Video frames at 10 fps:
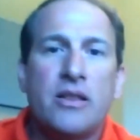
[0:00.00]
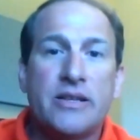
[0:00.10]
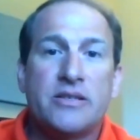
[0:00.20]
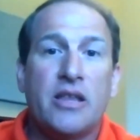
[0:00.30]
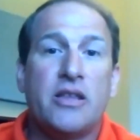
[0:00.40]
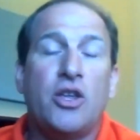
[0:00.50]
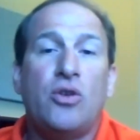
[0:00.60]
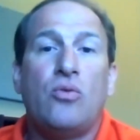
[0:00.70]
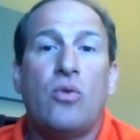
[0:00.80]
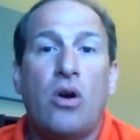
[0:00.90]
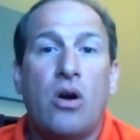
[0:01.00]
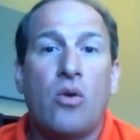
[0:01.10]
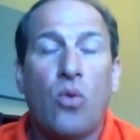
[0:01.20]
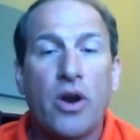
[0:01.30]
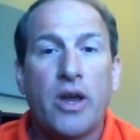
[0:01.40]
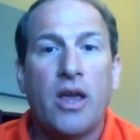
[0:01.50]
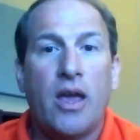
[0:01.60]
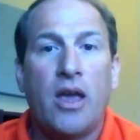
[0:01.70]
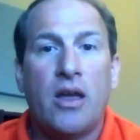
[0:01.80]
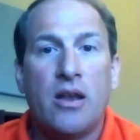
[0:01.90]
let's say that you are working
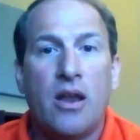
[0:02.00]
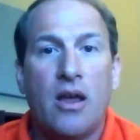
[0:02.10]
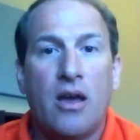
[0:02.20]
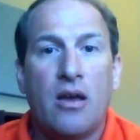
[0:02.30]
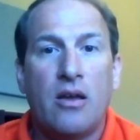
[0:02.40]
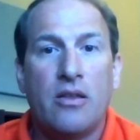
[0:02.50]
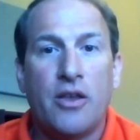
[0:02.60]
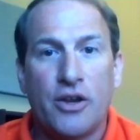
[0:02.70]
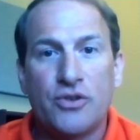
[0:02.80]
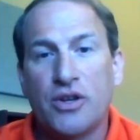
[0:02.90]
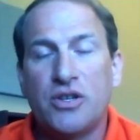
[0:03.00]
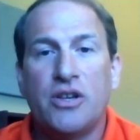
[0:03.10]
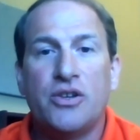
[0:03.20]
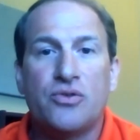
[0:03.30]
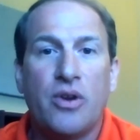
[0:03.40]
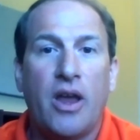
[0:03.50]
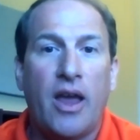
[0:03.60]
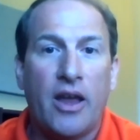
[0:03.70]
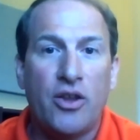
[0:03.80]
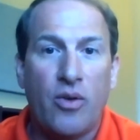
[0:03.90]
in the construction
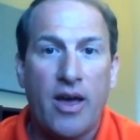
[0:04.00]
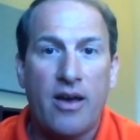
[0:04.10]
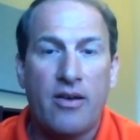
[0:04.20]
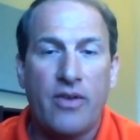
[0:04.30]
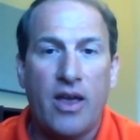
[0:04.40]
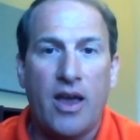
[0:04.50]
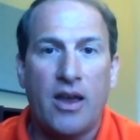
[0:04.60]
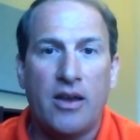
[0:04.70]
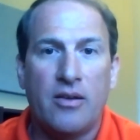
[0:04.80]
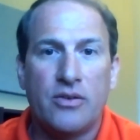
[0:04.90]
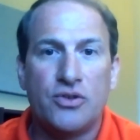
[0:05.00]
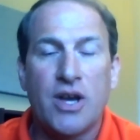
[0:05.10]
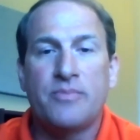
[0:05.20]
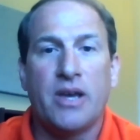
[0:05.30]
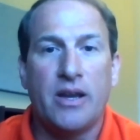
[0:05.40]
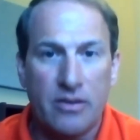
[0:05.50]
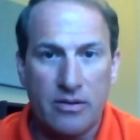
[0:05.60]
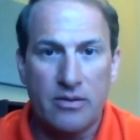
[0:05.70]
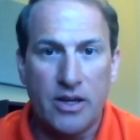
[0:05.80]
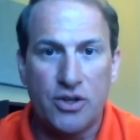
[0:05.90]
industry and you have a job site
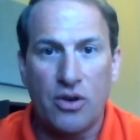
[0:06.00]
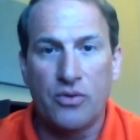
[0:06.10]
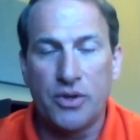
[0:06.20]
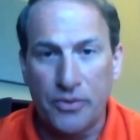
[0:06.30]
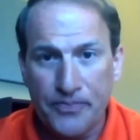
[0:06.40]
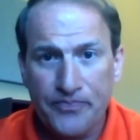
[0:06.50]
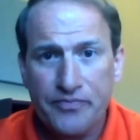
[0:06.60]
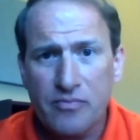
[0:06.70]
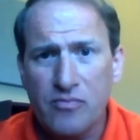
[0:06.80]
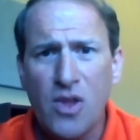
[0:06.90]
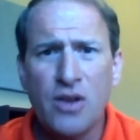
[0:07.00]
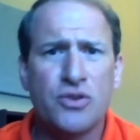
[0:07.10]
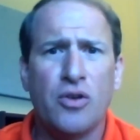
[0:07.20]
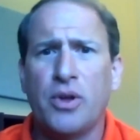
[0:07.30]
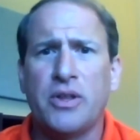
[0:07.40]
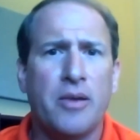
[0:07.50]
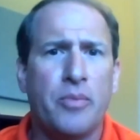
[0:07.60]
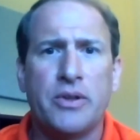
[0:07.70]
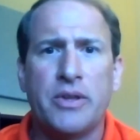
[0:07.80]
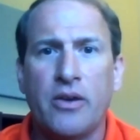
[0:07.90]
that you go to. So you're building a
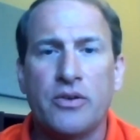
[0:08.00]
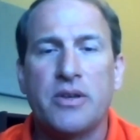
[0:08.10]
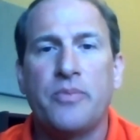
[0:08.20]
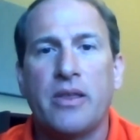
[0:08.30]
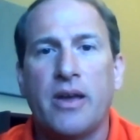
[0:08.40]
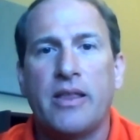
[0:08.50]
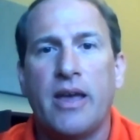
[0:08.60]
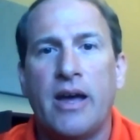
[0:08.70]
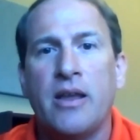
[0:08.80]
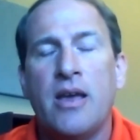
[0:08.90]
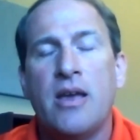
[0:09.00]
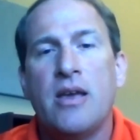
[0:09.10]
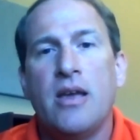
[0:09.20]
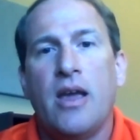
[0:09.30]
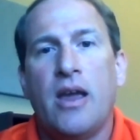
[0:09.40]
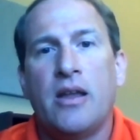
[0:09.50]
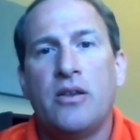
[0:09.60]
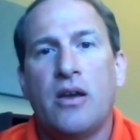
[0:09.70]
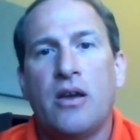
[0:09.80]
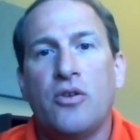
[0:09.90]
building or something like that,
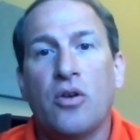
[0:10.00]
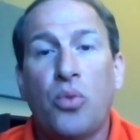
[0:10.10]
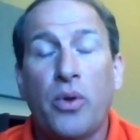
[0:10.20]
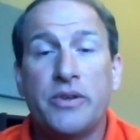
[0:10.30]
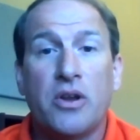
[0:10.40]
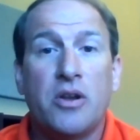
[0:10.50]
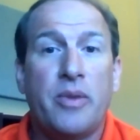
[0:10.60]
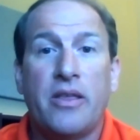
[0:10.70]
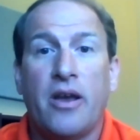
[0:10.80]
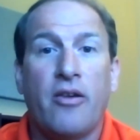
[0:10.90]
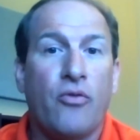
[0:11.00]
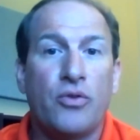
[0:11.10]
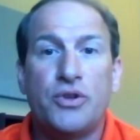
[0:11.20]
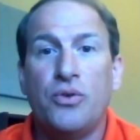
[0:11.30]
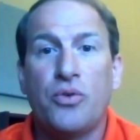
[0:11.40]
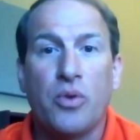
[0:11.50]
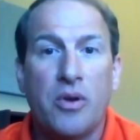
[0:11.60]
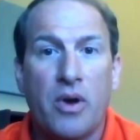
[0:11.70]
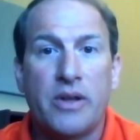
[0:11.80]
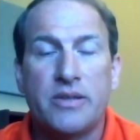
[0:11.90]
and your employees are going to be there for
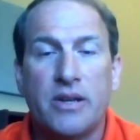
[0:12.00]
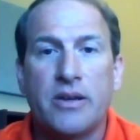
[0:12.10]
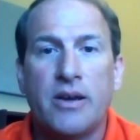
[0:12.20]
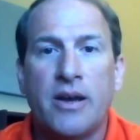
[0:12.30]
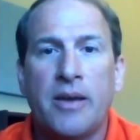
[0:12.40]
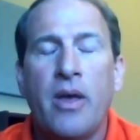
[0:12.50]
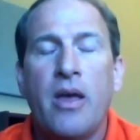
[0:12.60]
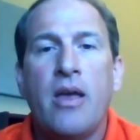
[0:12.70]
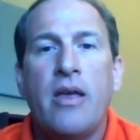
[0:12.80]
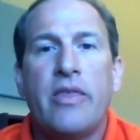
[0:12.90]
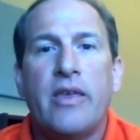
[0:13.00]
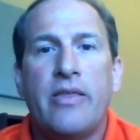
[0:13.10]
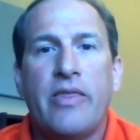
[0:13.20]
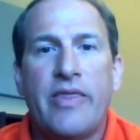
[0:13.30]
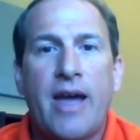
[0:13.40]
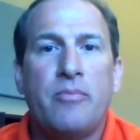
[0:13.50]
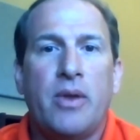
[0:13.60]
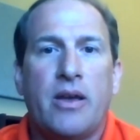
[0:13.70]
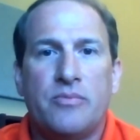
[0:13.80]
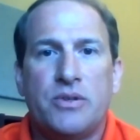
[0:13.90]
2-3 months at a time, then that
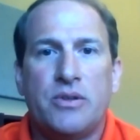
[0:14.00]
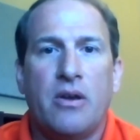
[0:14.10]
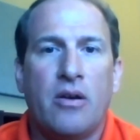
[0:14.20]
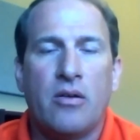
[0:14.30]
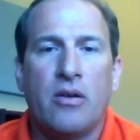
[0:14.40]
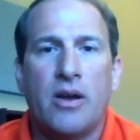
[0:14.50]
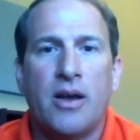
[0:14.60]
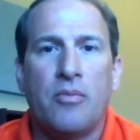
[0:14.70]
becomes their